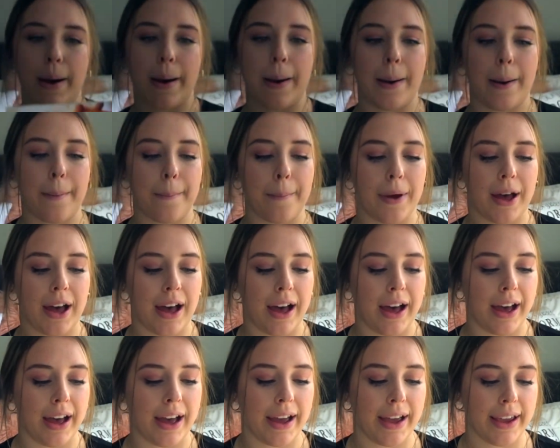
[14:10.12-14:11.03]

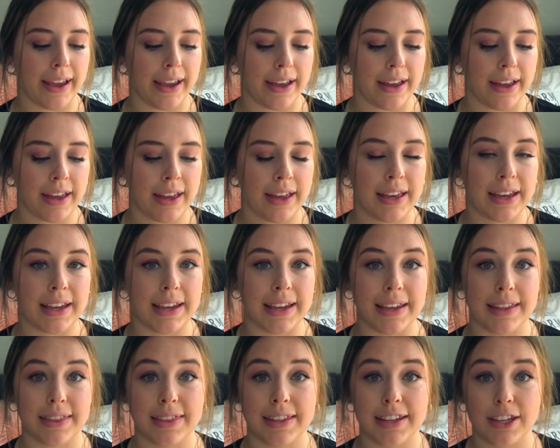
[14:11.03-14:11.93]
I
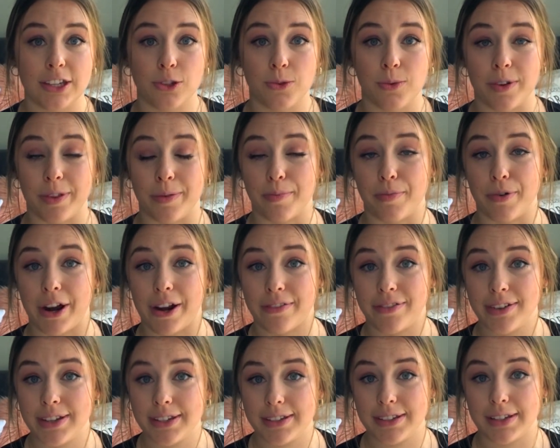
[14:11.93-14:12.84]
eat these with
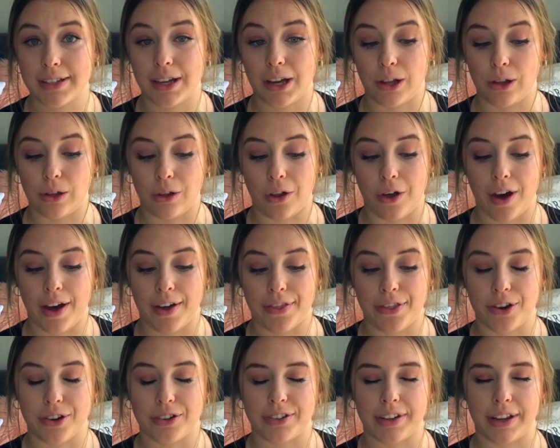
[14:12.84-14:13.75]
breakfast a
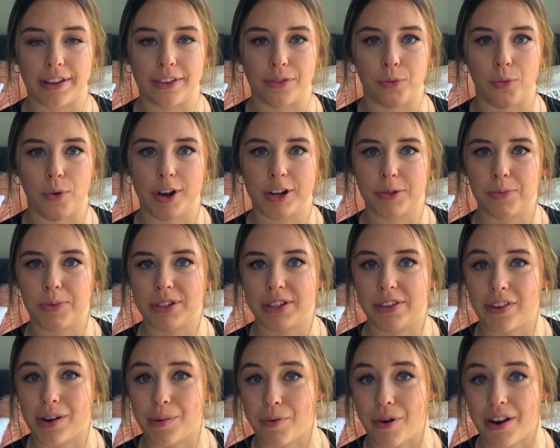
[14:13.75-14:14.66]
lot. There's like one
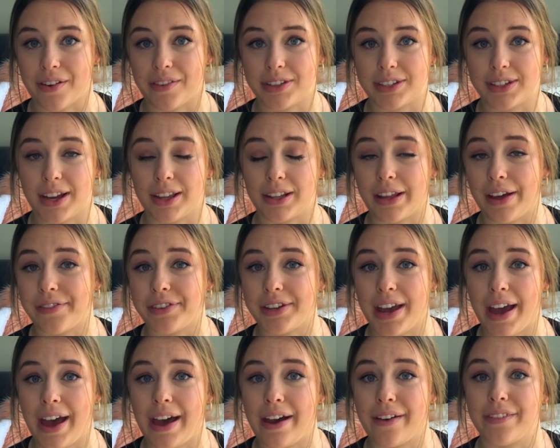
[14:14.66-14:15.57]
specific breakfast I love
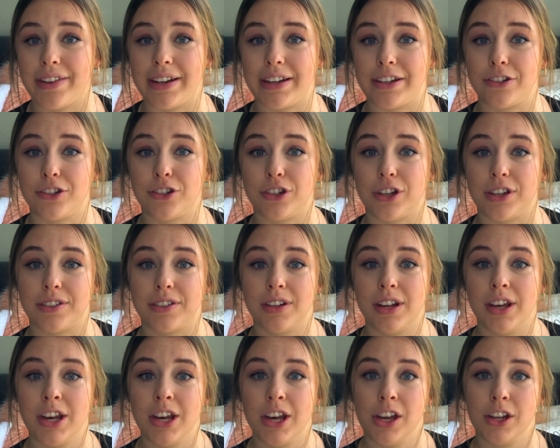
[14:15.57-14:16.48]
to have, and it's
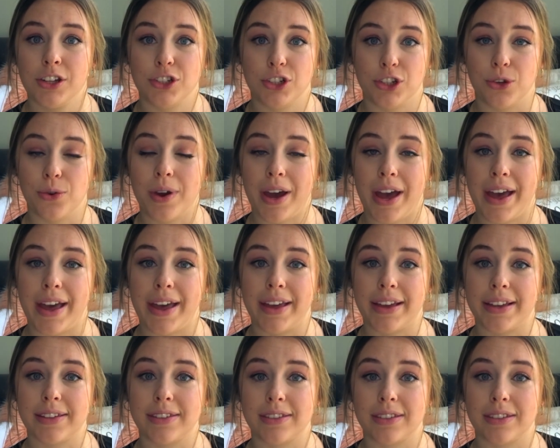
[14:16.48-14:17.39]
just 2
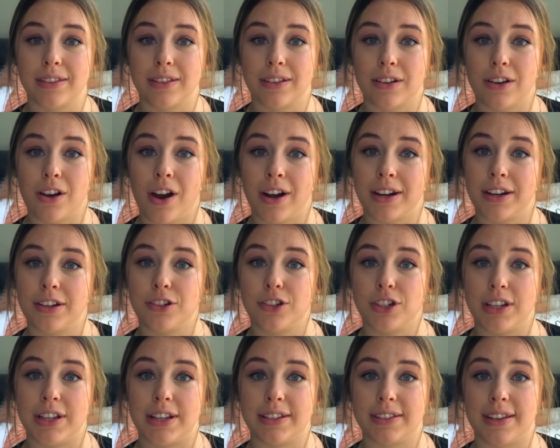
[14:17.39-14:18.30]
eggs, cottage
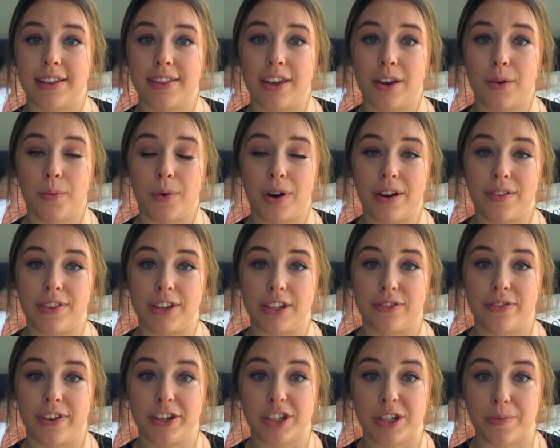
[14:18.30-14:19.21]
cheese, and then one of
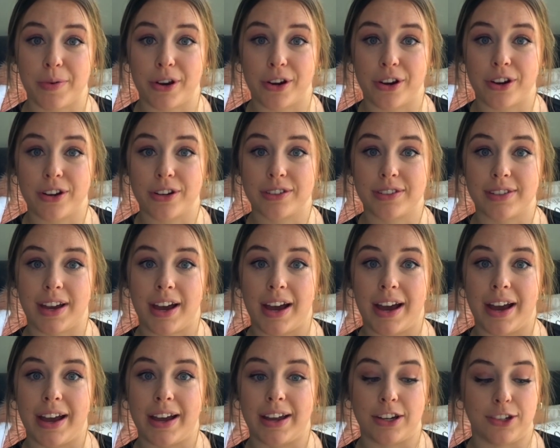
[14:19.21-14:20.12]
these veggie burgers.
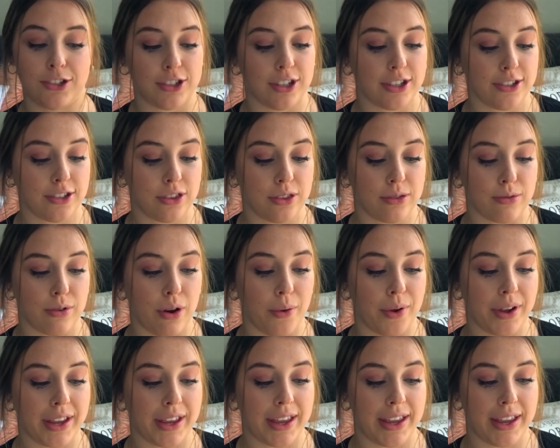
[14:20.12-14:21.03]
I just
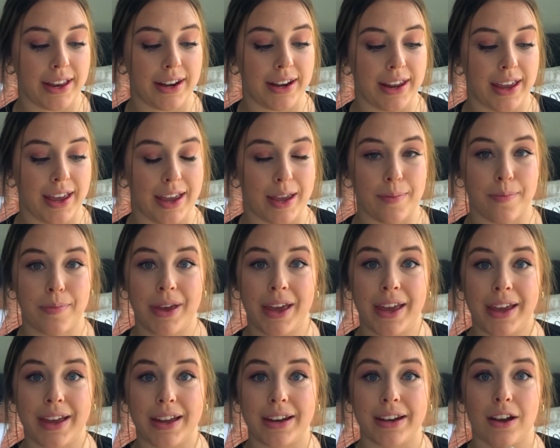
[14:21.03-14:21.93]
throw it in a
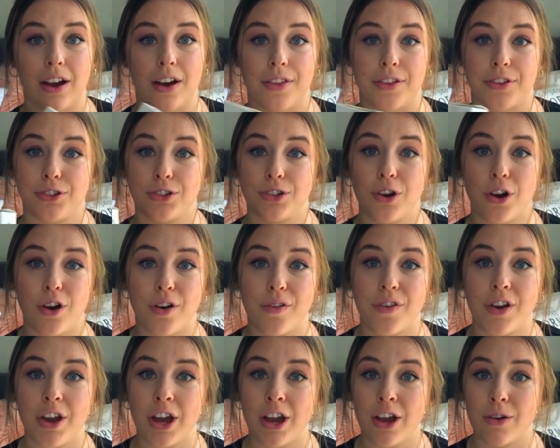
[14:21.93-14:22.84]
pan on the
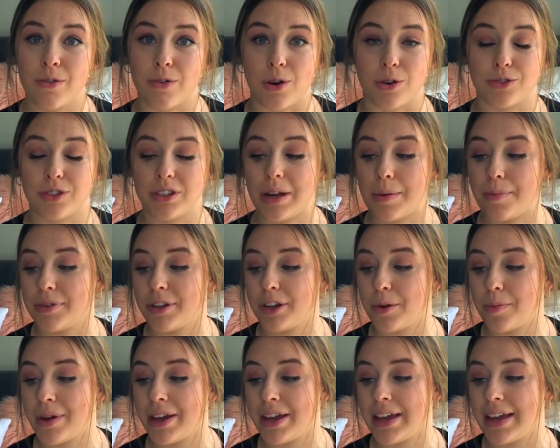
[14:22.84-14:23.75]
stove, roast it up a
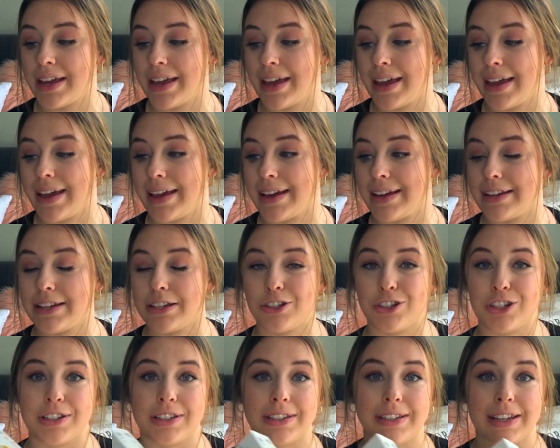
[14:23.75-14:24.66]
little bit, and
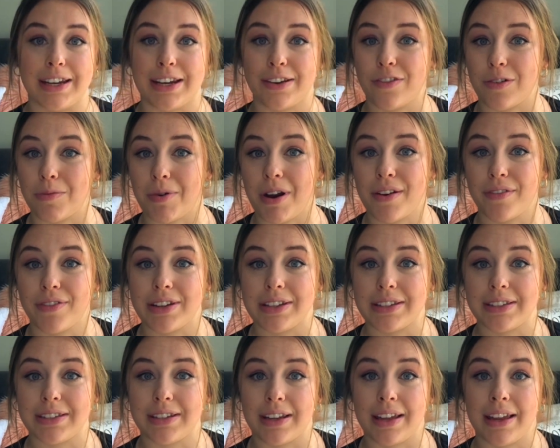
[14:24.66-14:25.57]
just eat it for
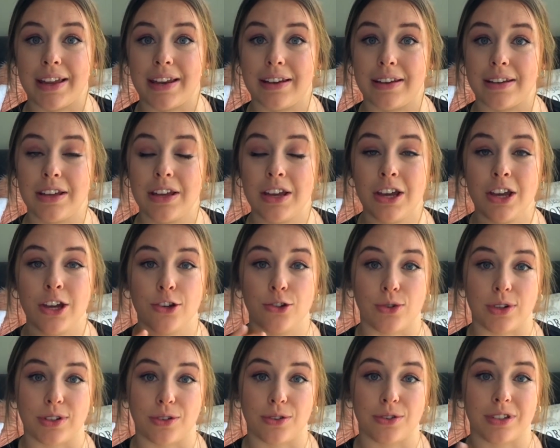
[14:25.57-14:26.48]
breakfast and
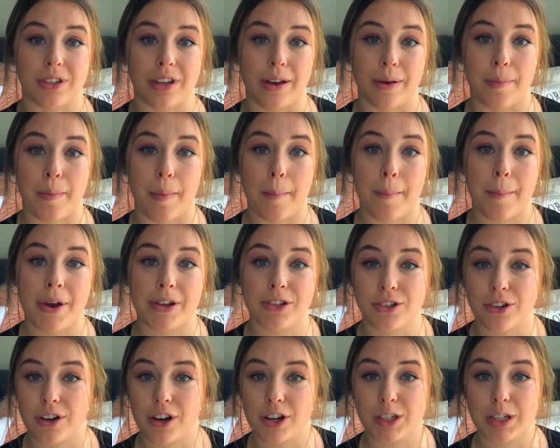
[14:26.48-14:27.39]
drizzle some
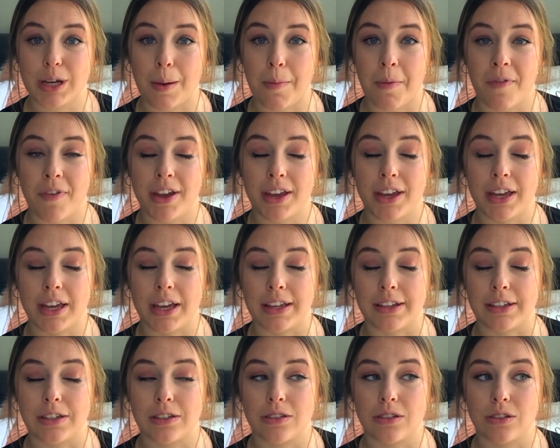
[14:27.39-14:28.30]
mustard on top of it.
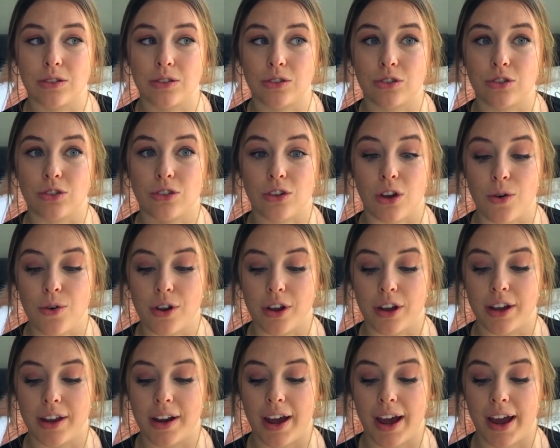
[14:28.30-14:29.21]
It's so
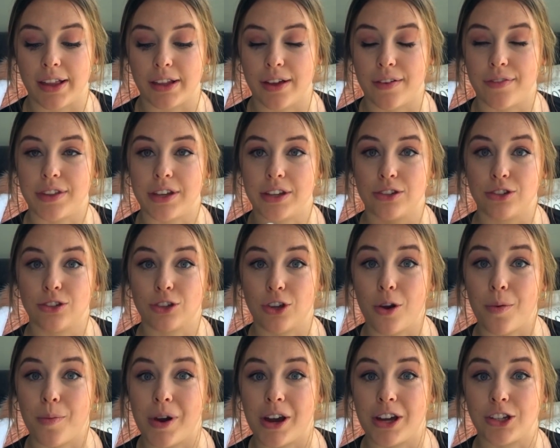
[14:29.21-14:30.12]
good. I love these
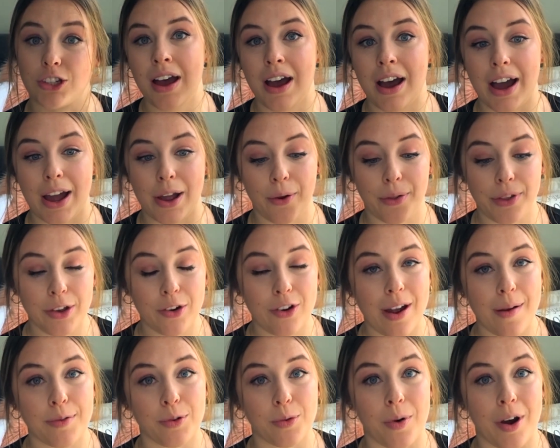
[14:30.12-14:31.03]
so much. I only
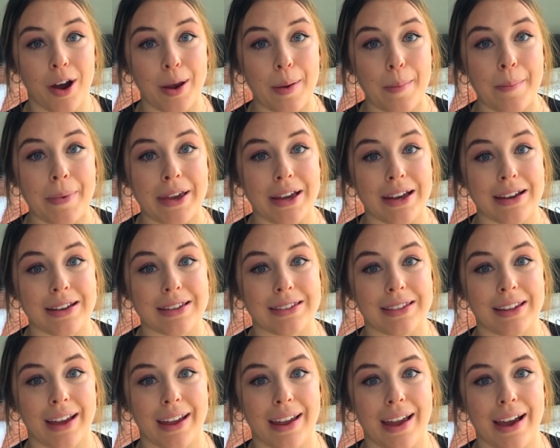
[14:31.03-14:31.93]
grabbed one
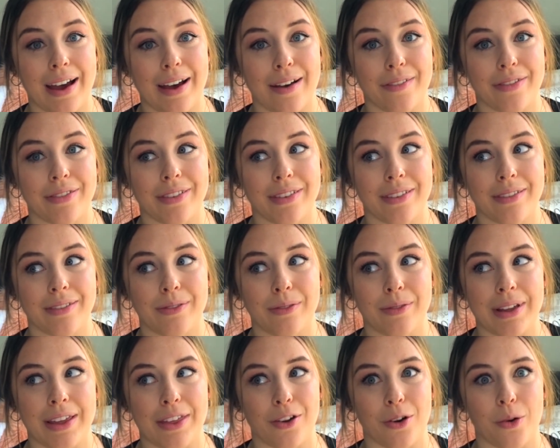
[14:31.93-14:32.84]
because I have
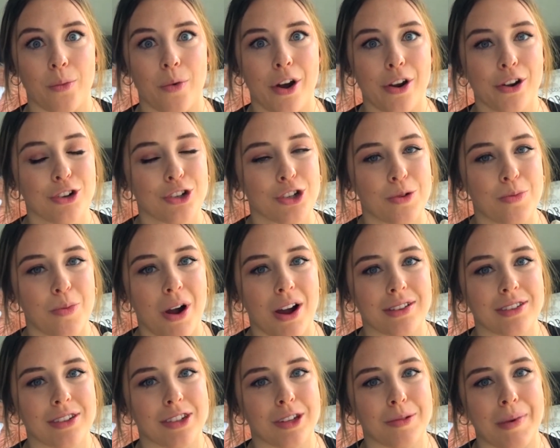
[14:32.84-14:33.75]
either 1 or 2
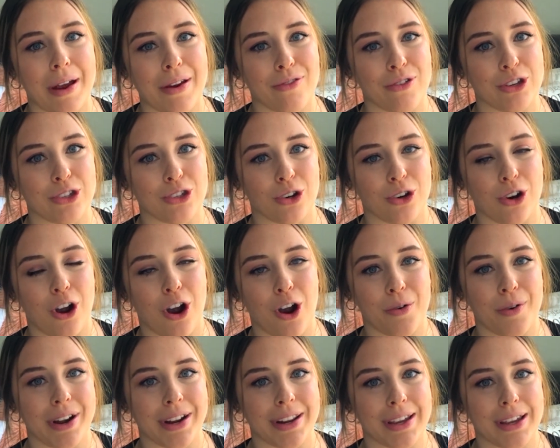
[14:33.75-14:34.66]
boxes in my freezer
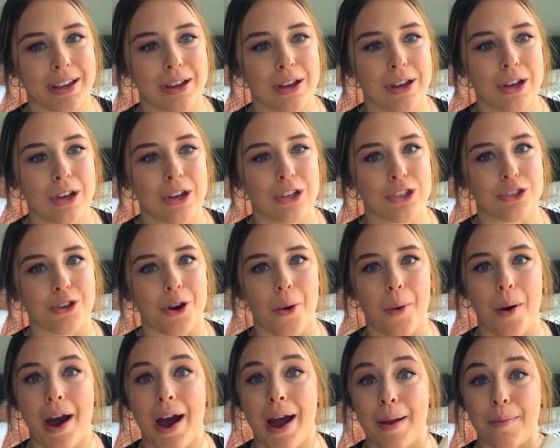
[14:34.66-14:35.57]
already,
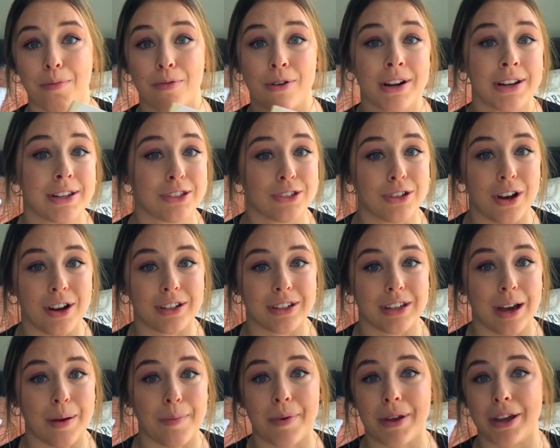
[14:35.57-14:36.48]
so I'm pretty
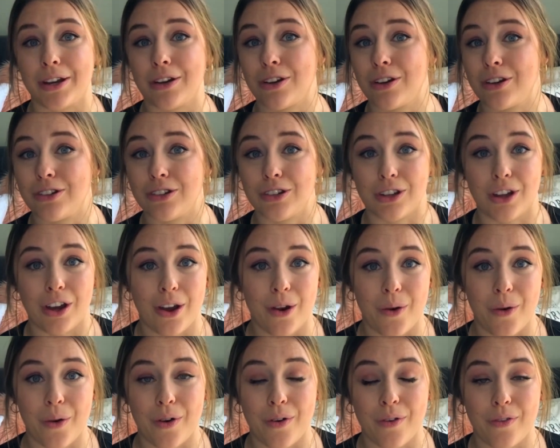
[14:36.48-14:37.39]
stocked up and good to
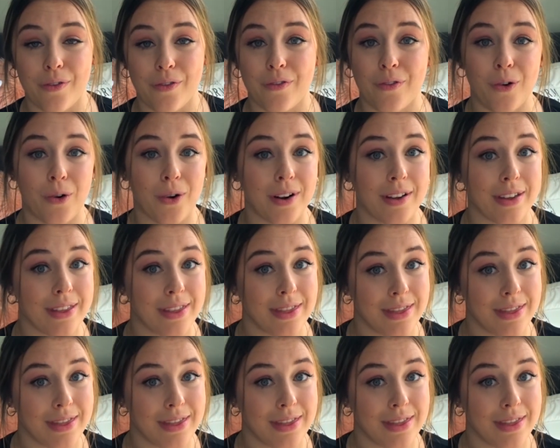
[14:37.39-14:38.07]
go for